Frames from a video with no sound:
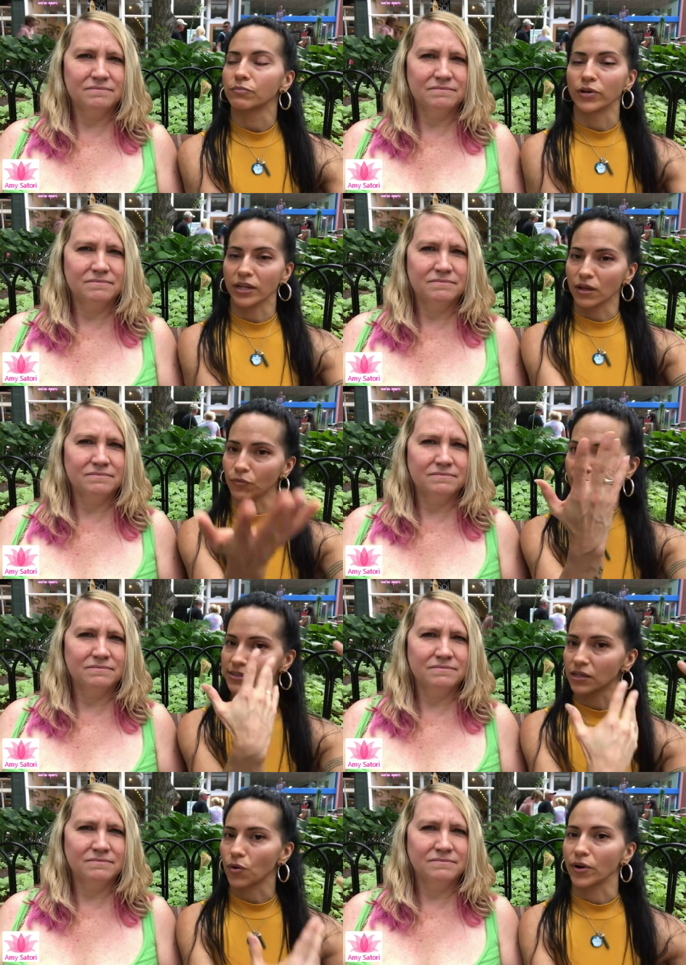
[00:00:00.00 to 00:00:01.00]
Speaker 1: bringing,
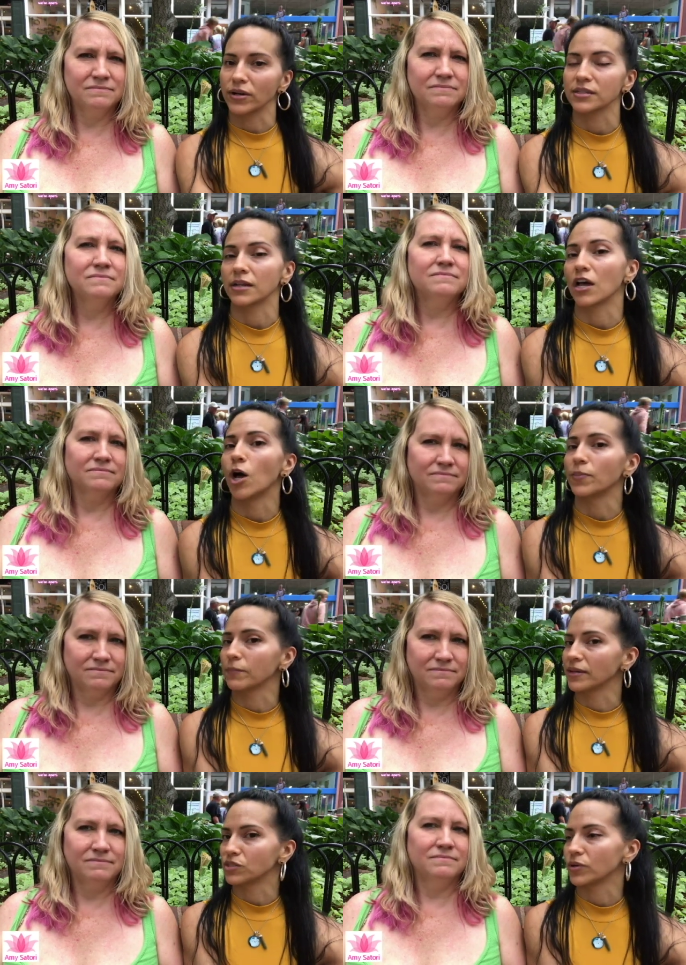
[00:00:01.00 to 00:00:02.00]
raising awareness, and helping
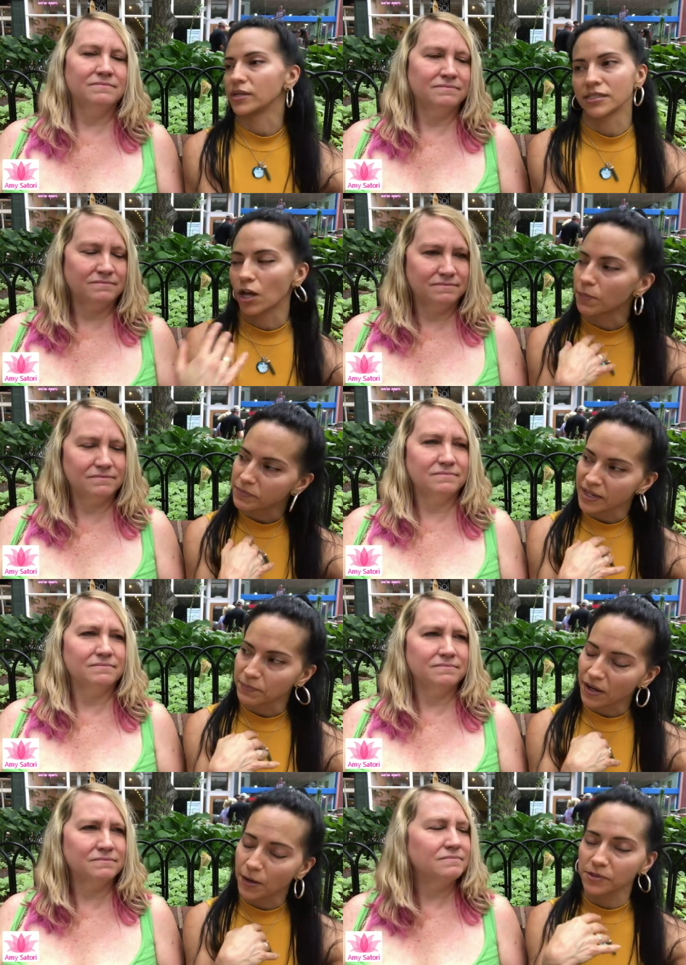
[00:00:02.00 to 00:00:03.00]
my He's Helping
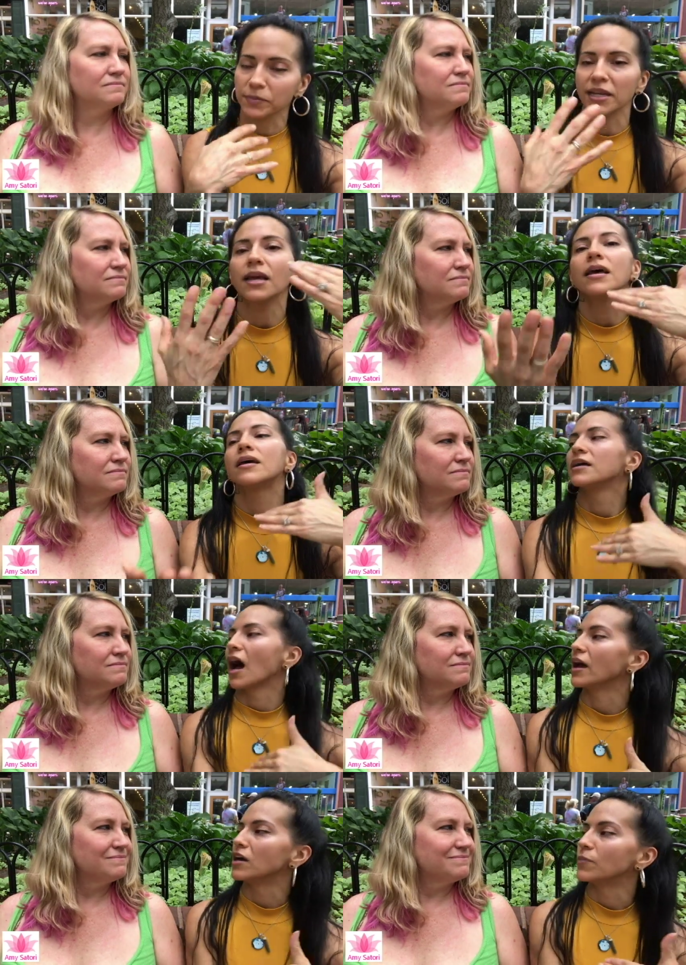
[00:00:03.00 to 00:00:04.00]
people helps me.
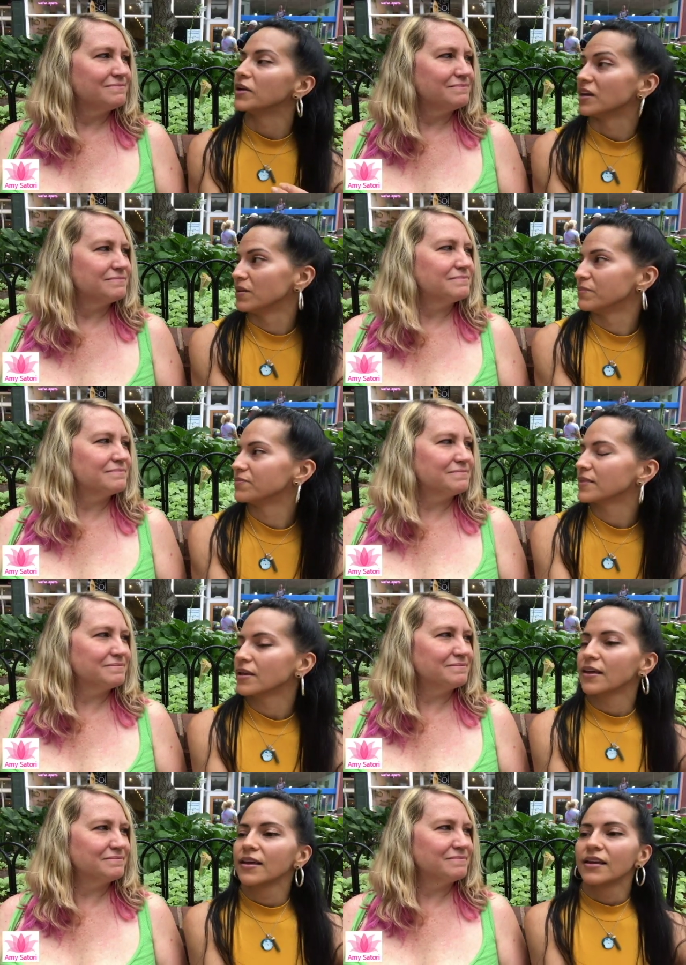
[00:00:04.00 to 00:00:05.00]
I help him. Mm
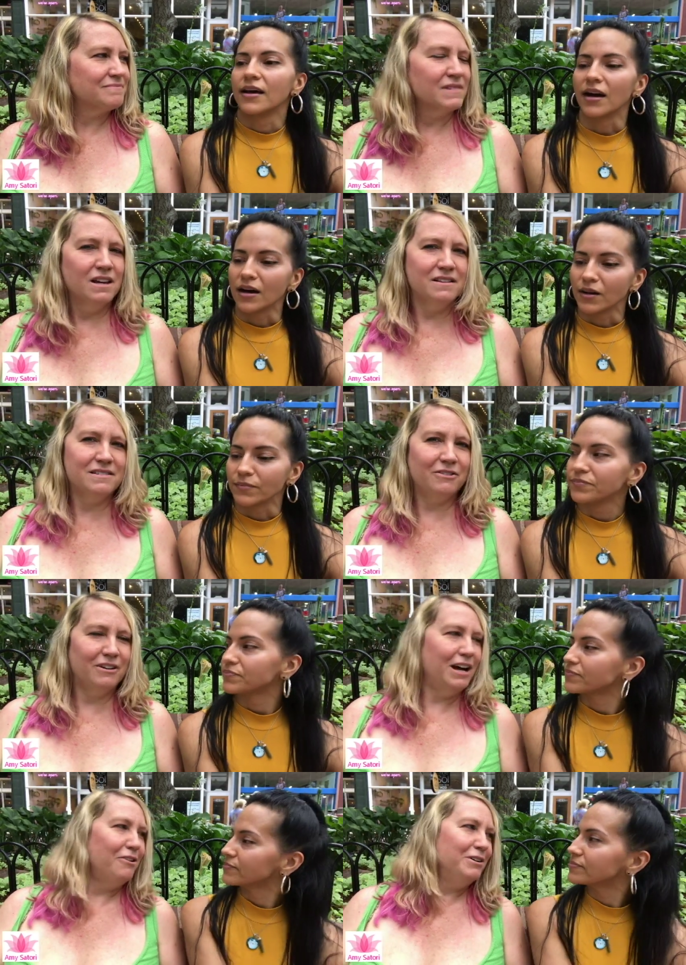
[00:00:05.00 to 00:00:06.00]
-hmm. um, so
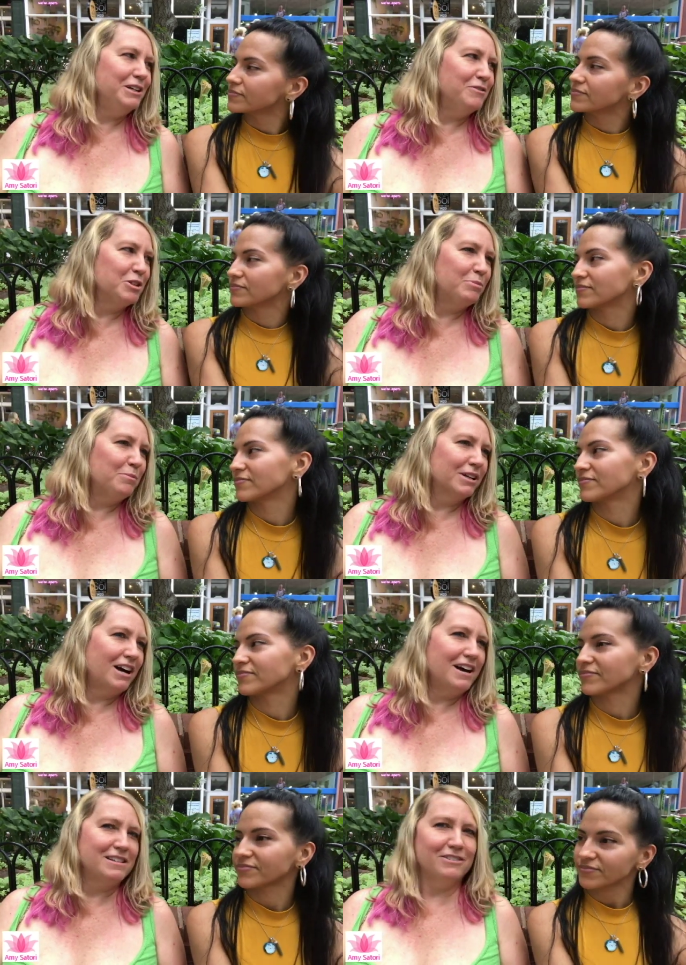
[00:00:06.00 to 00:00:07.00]
Speaker 2: how are you in the public
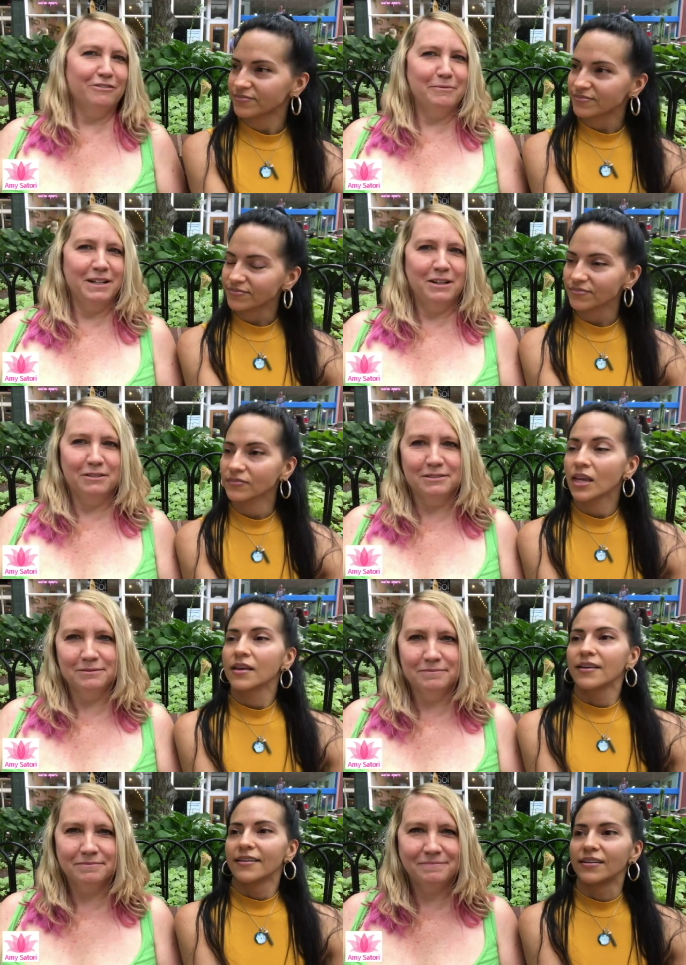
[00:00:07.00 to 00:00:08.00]
eye? So everybody knows.
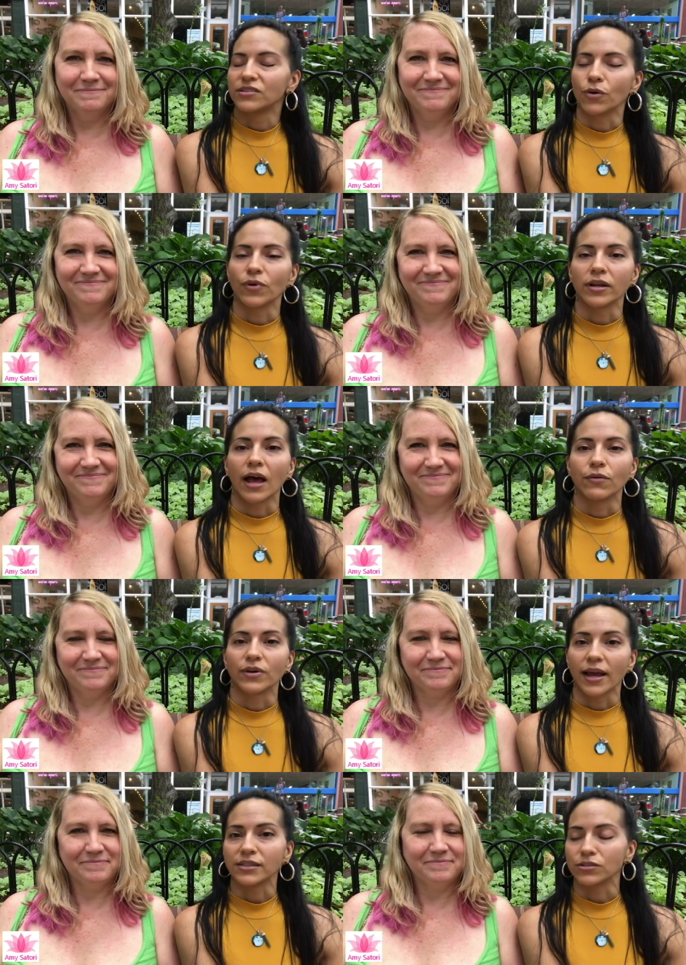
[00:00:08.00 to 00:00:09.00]
Speaker 1: So what
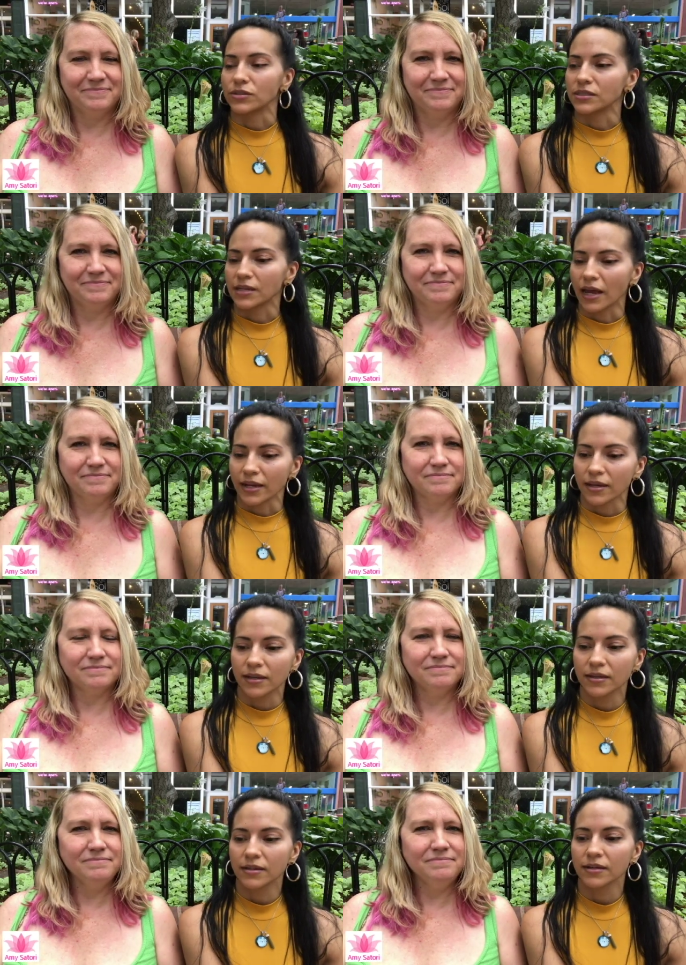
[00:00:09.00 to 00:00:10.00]
what I do is I
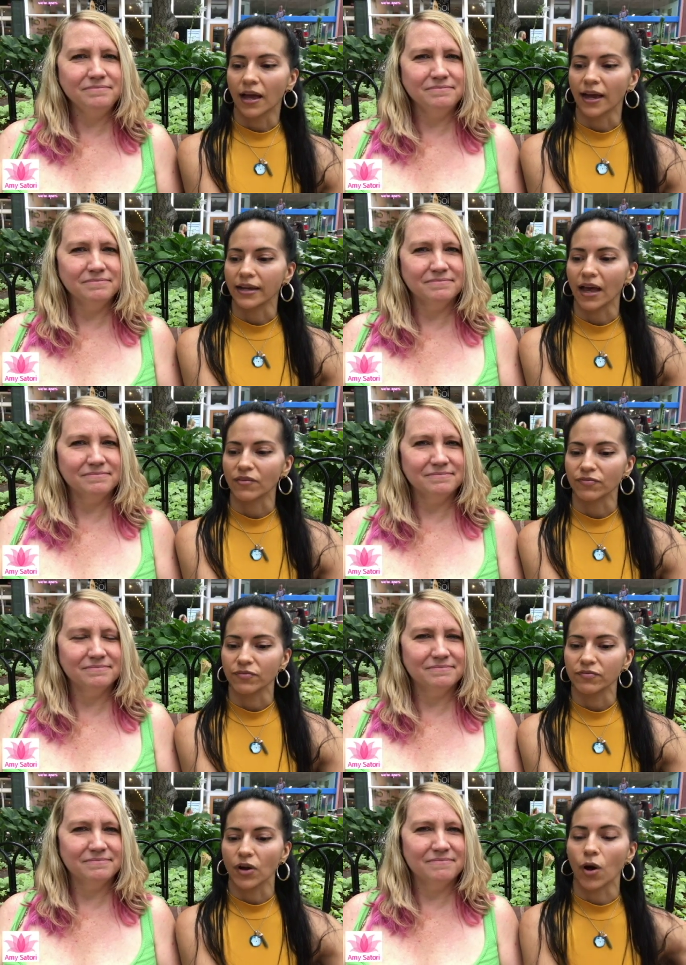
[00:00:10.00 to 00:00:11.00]
I have
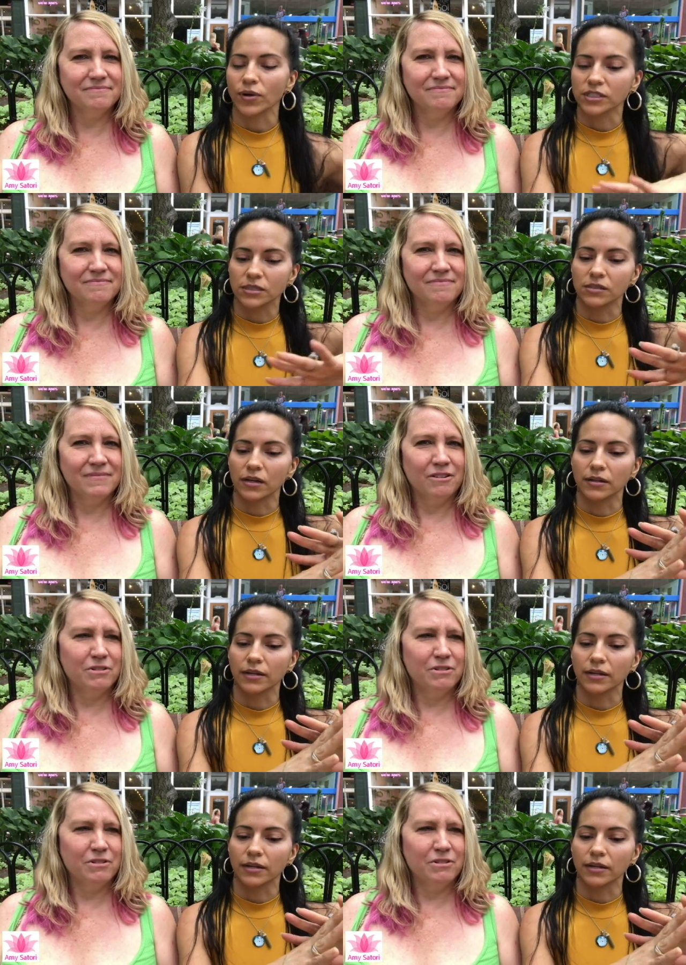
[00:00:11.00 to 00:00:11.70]
always done.